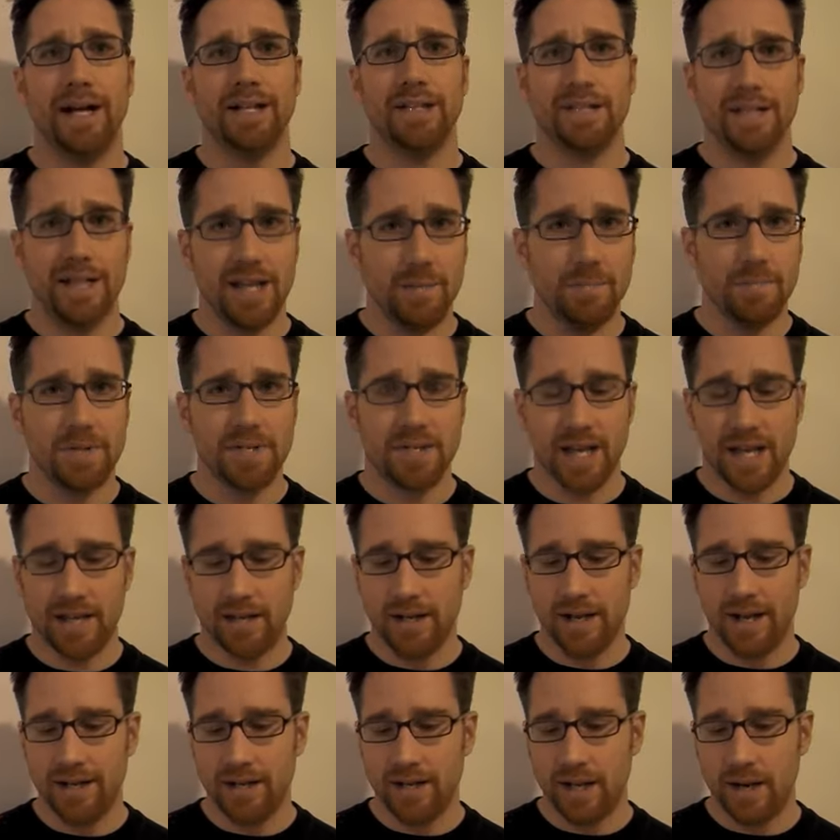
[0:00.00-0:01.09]
tips
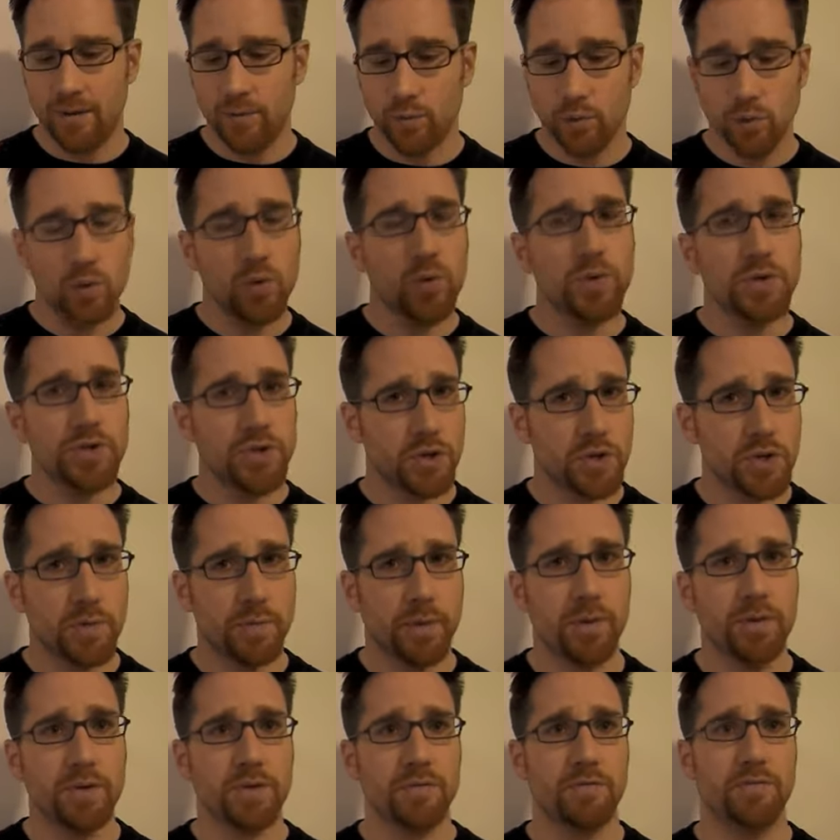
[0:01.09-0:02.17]
and rules you're
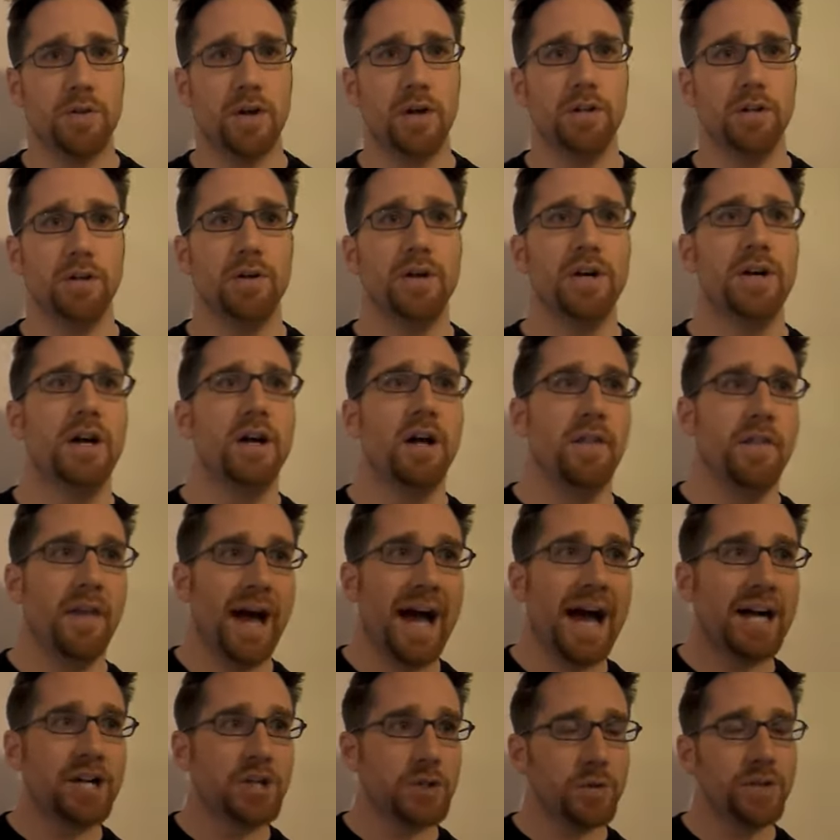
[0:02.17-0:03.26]
supposed to follow.
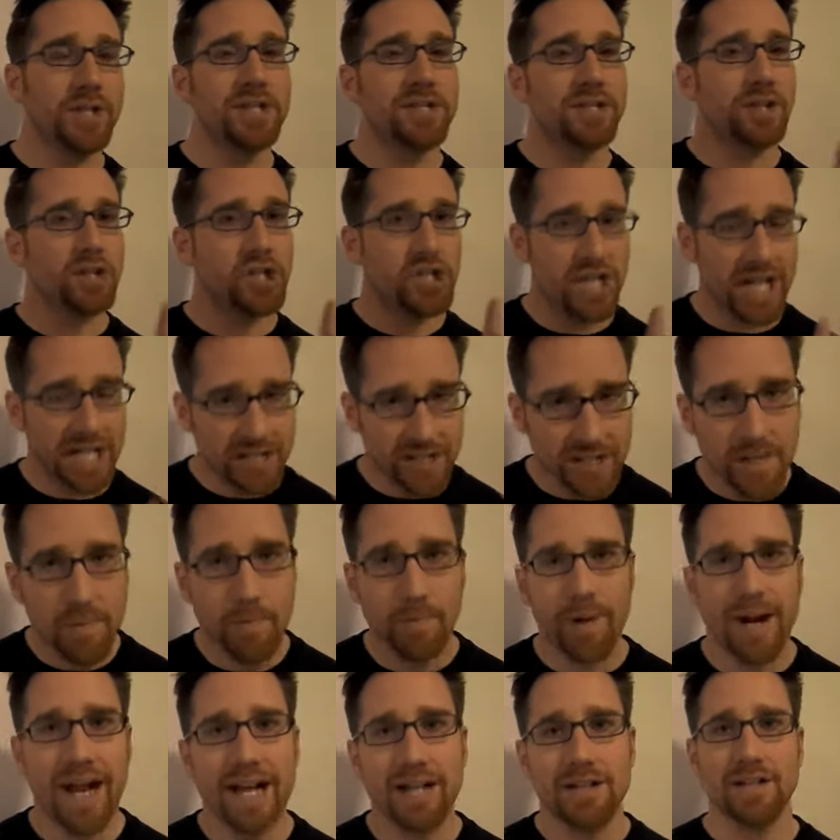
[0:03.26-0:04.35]
Actually suggested
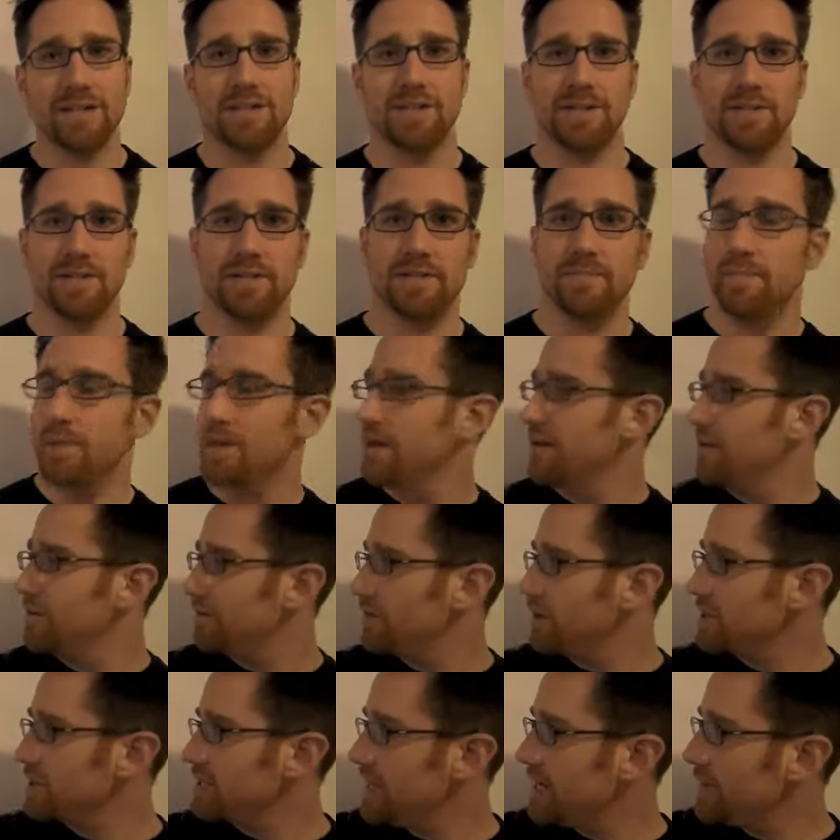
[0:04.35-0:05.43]
practices.
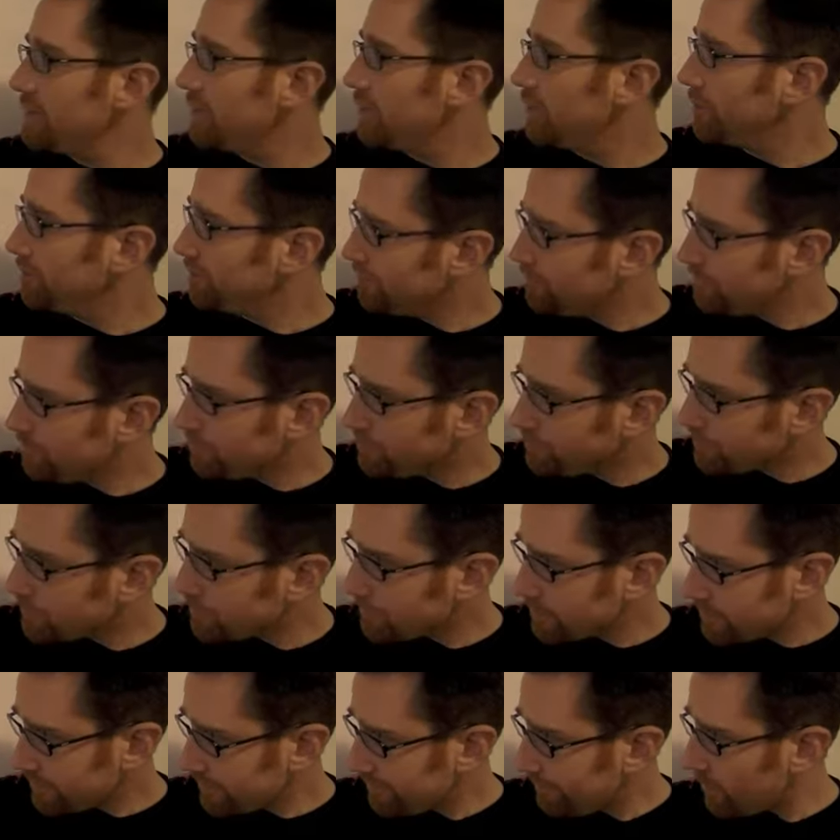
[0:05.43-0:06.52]
For example,
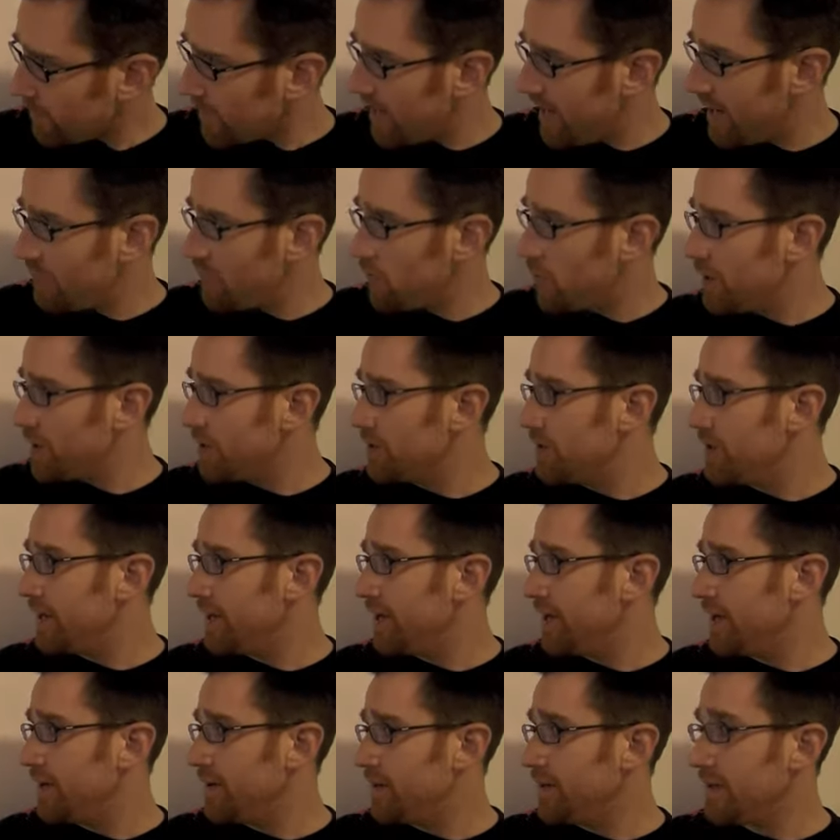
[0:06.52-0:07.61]
everyone
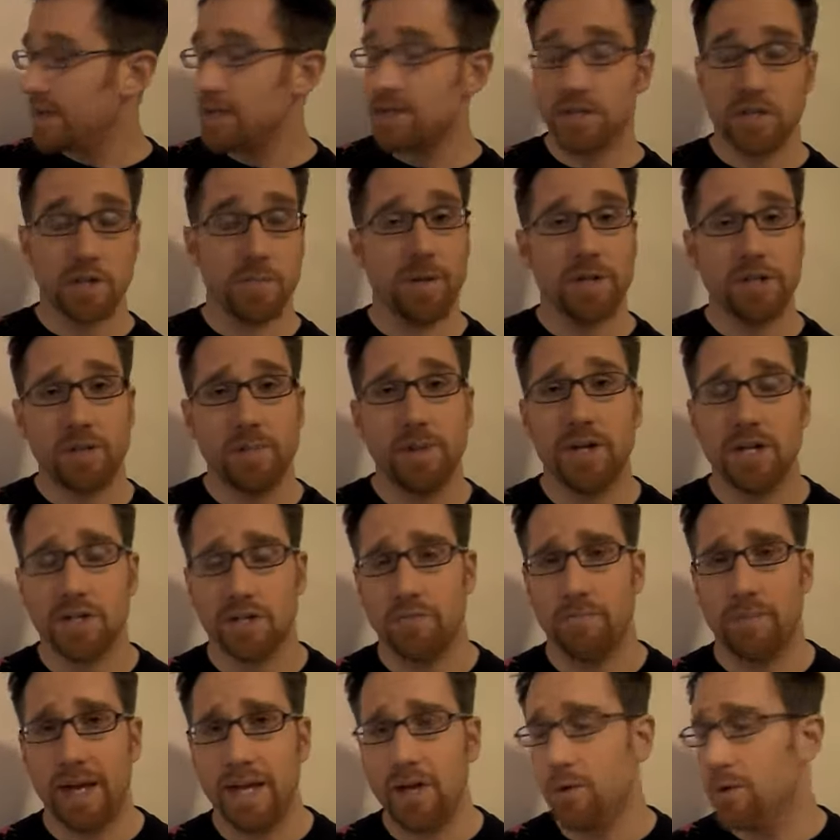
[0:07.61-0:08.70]
thinks, especially because
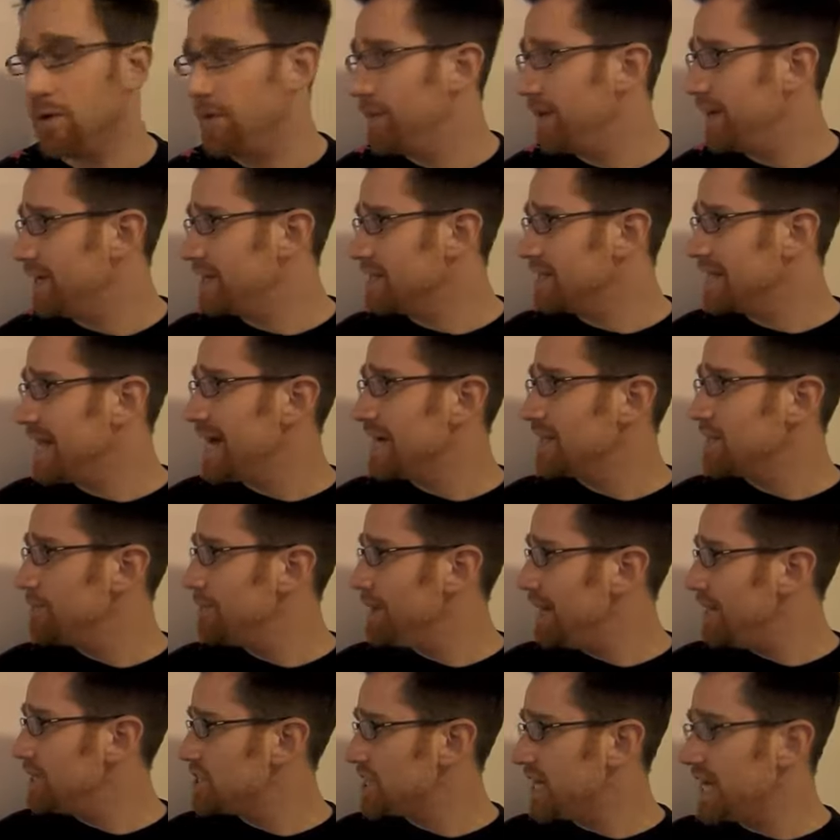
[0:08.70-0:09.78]
of Penguin, that exact
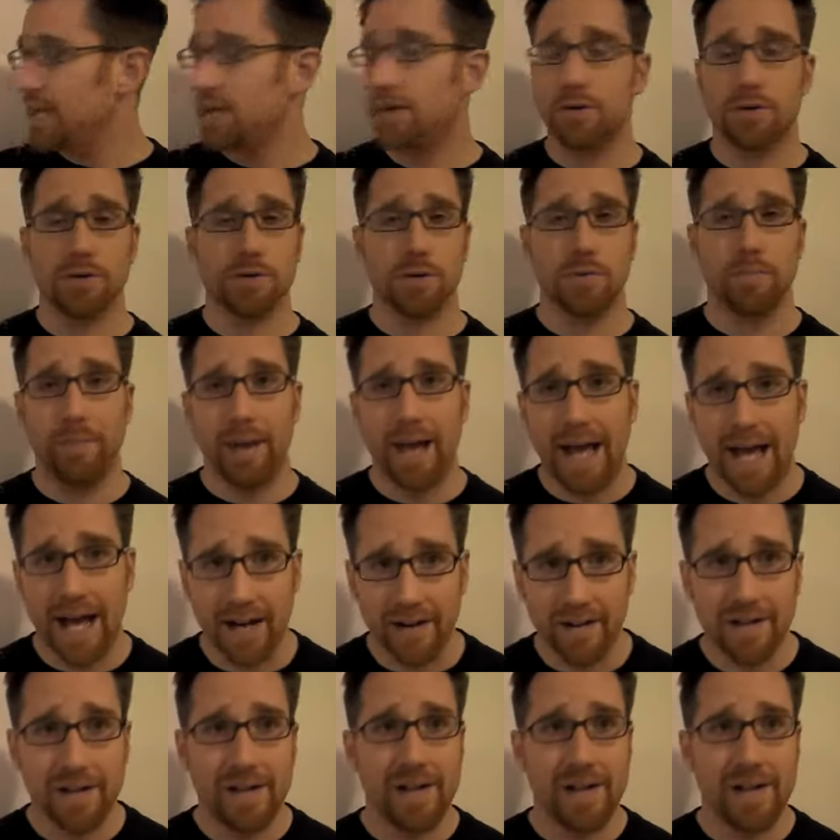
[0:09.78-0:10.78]
match anchors are bad.